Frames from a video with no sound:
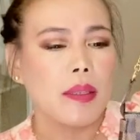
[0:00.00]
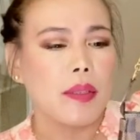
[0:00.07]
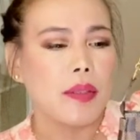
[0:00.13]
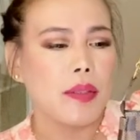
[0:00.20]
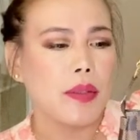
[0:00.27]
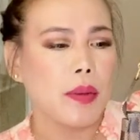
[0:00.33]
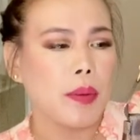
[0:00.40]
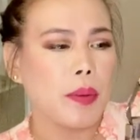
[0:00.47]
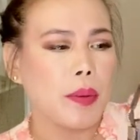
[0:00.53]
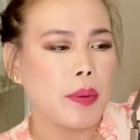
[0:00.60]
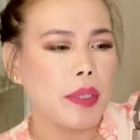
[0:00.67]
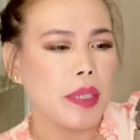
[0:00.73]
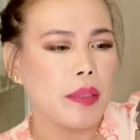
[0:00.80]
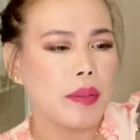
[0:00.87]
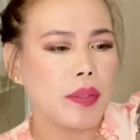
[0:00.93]
So
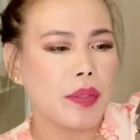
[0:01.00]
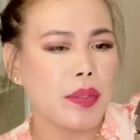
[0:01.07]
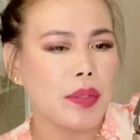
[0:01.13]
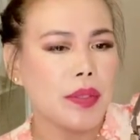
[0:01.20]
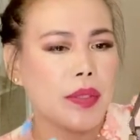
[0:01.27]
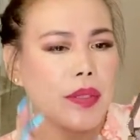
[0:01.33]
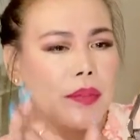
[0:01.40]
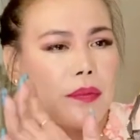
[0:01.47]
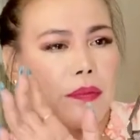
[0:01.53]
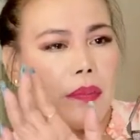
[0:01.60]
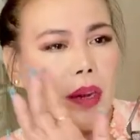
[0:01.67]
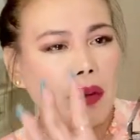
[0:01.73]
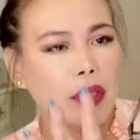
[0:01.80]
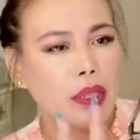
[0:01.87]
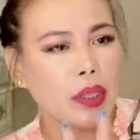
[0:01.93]
it's
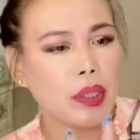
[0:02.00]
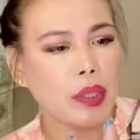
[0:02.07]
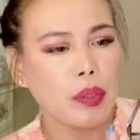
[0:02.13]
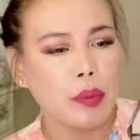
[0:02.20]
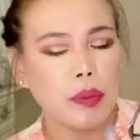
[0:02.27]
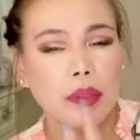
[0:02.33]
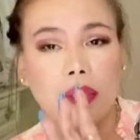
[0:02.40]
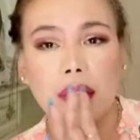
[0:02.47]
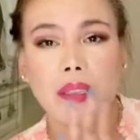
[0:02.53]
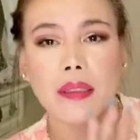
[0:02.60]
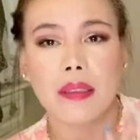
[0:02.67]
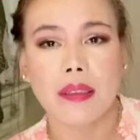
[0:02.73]
very cute,